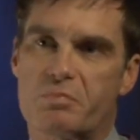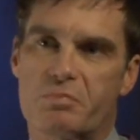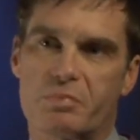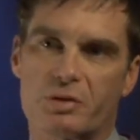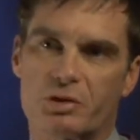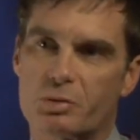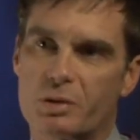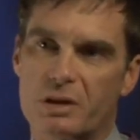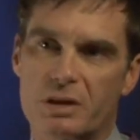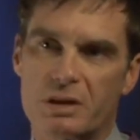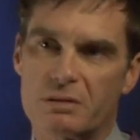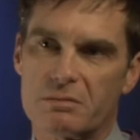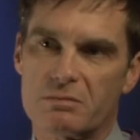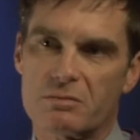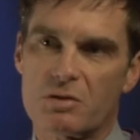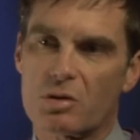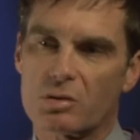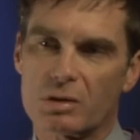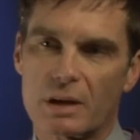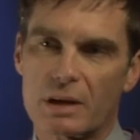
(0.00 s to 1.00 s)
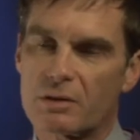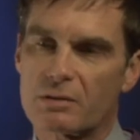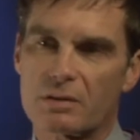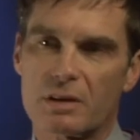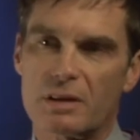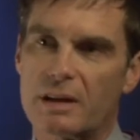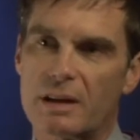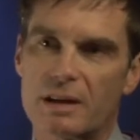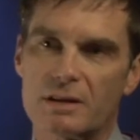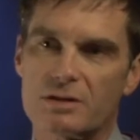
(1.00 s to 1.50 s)
between no later
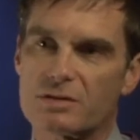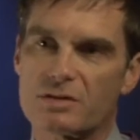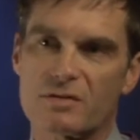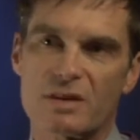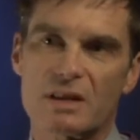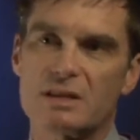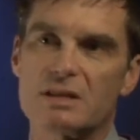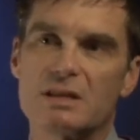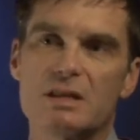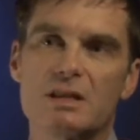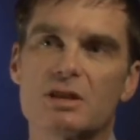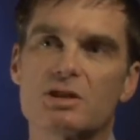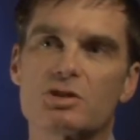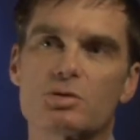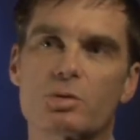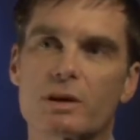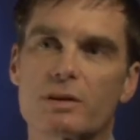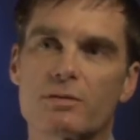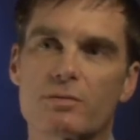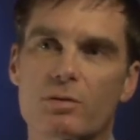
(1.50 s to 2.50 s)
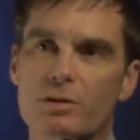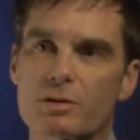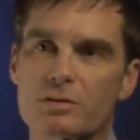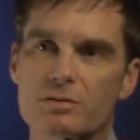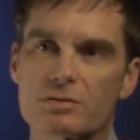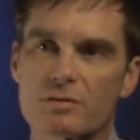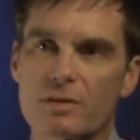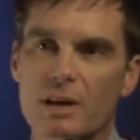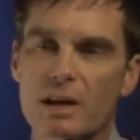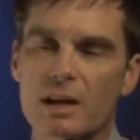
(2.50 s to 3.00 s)
than the ages of 18 and 24
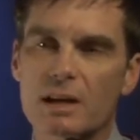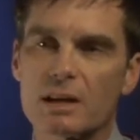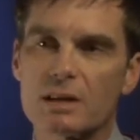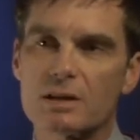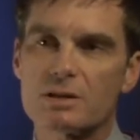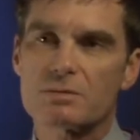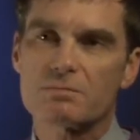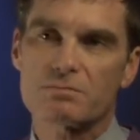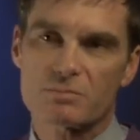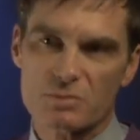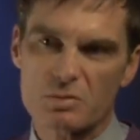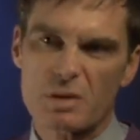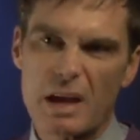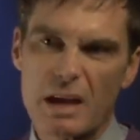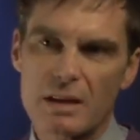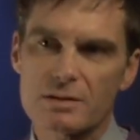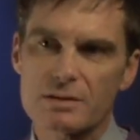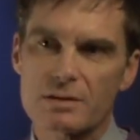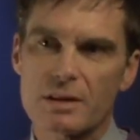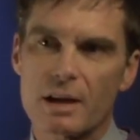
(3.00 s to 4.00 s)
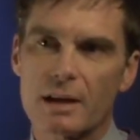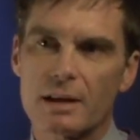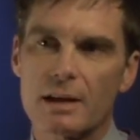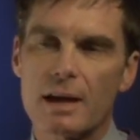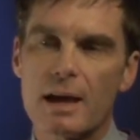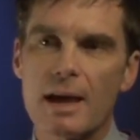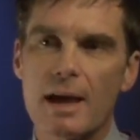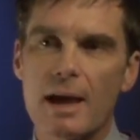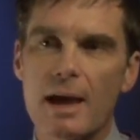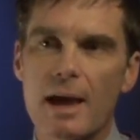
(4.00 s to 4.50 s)
years of age, ends then,
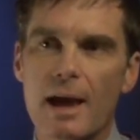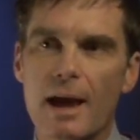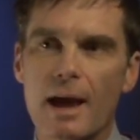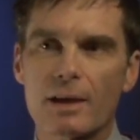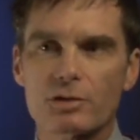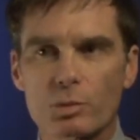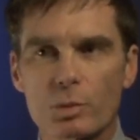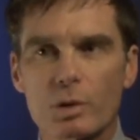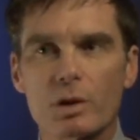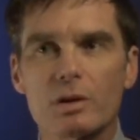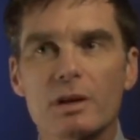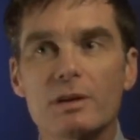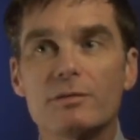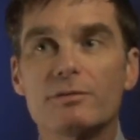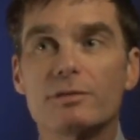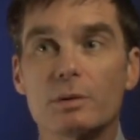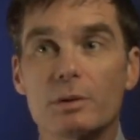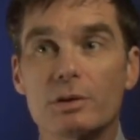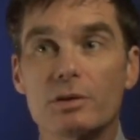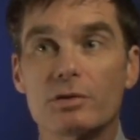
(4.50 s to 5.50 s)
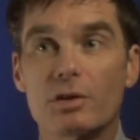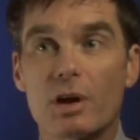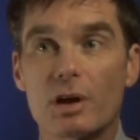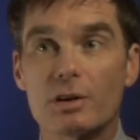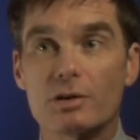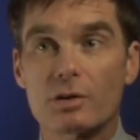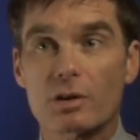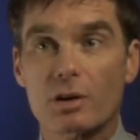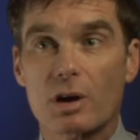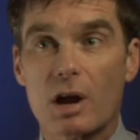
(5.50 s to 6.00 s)
has a real influence
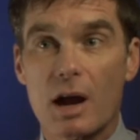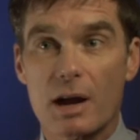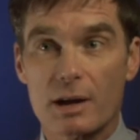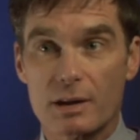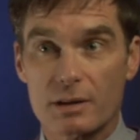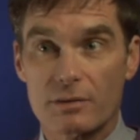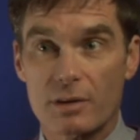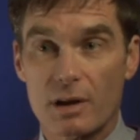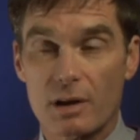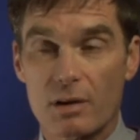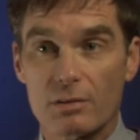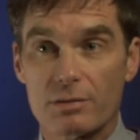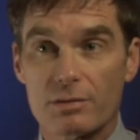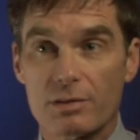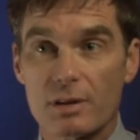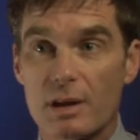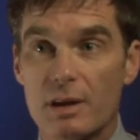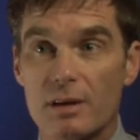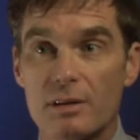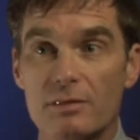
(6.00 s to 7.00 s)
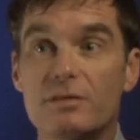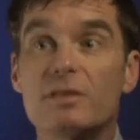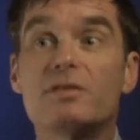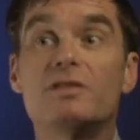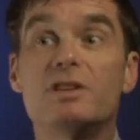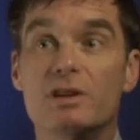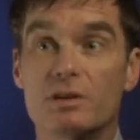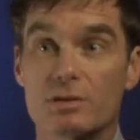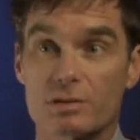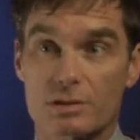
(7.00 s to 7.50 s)
on your cognitive health
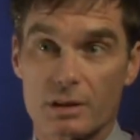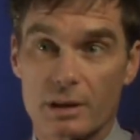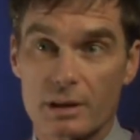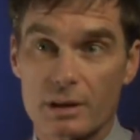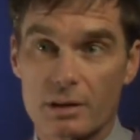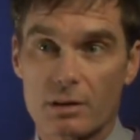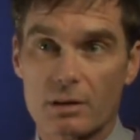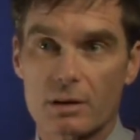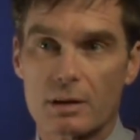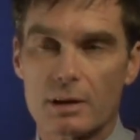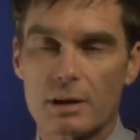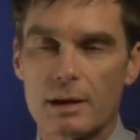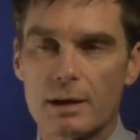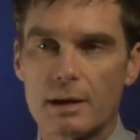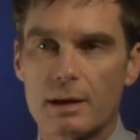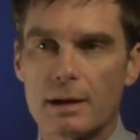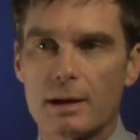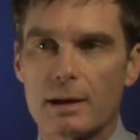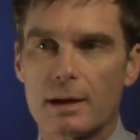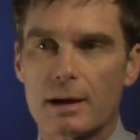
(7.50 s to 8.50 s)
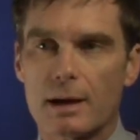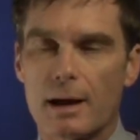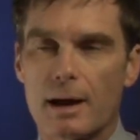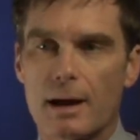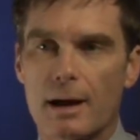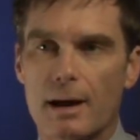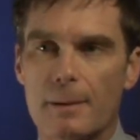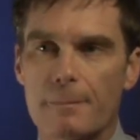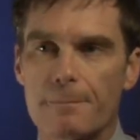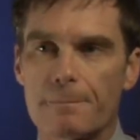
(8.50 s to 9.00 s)
50 years later.
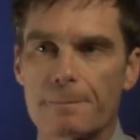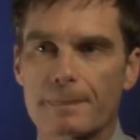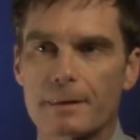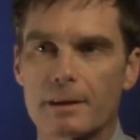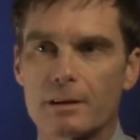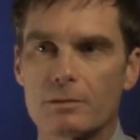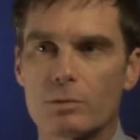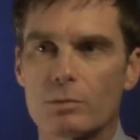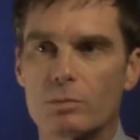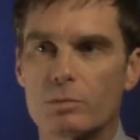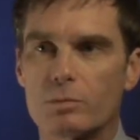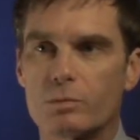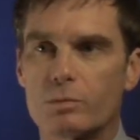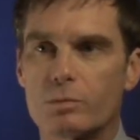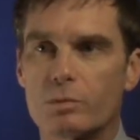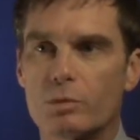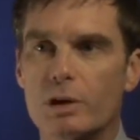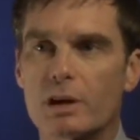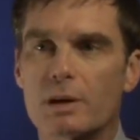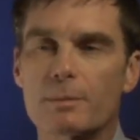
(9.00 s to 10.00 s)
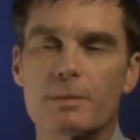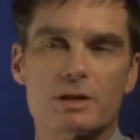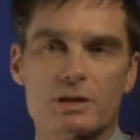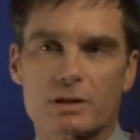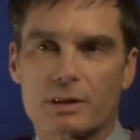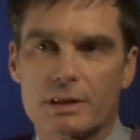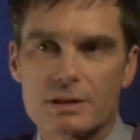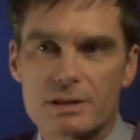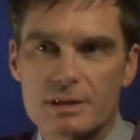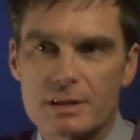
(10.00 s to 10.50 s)
It
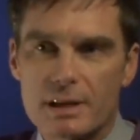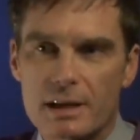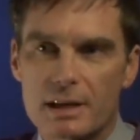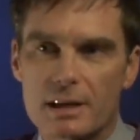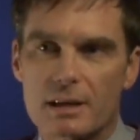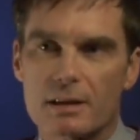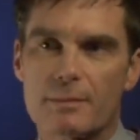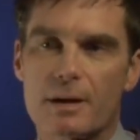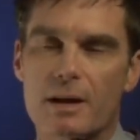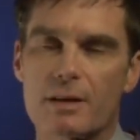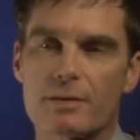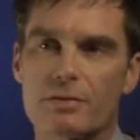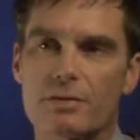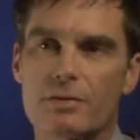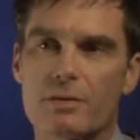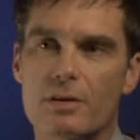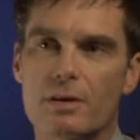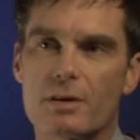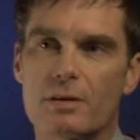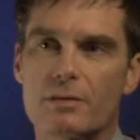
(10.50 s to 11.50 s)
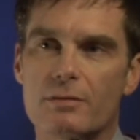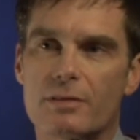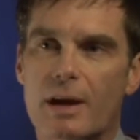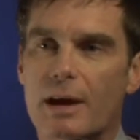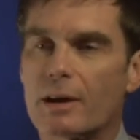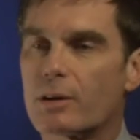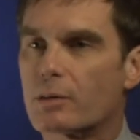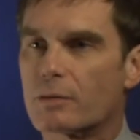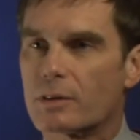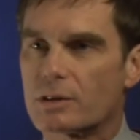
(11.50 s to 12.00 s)
recapitulates data about the
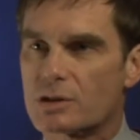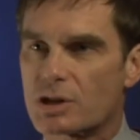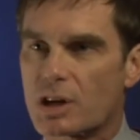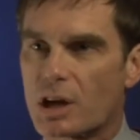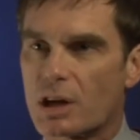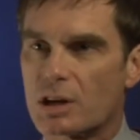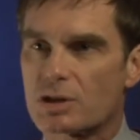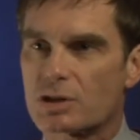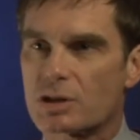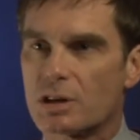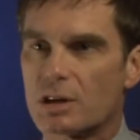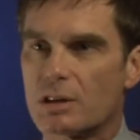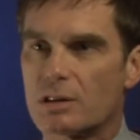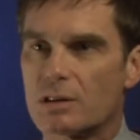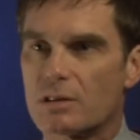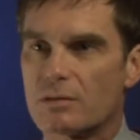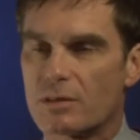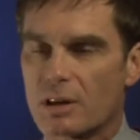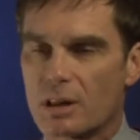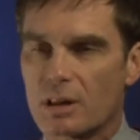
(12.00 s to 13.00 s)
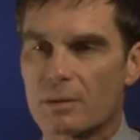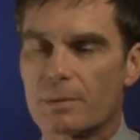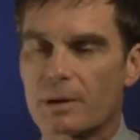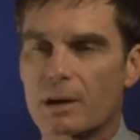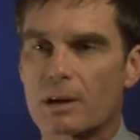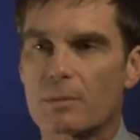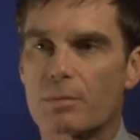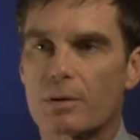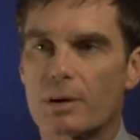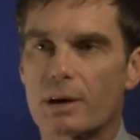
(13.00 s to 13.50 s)
value of education in
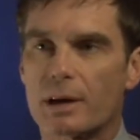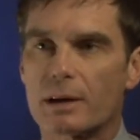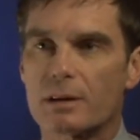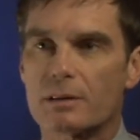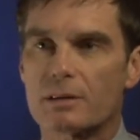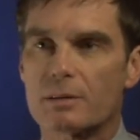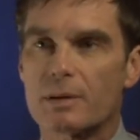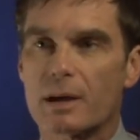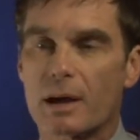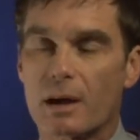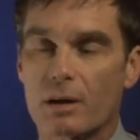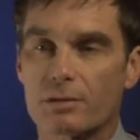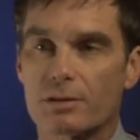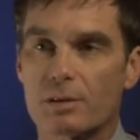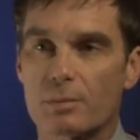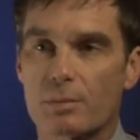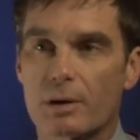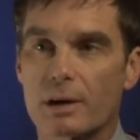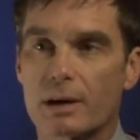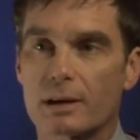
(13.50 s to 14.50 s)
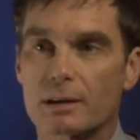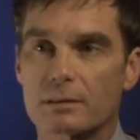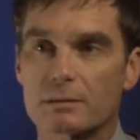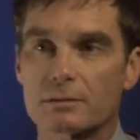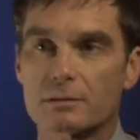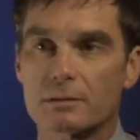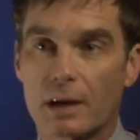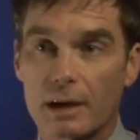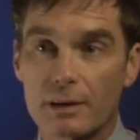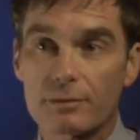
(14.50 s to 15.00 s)
developing a brain to be a healthy brain
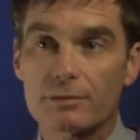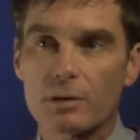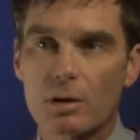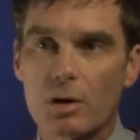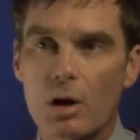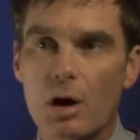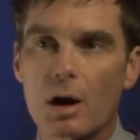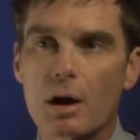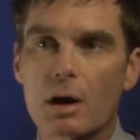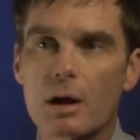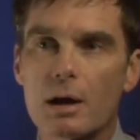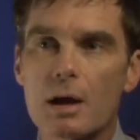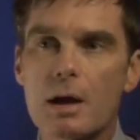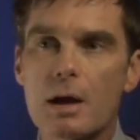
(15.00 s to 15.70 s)
lifelong,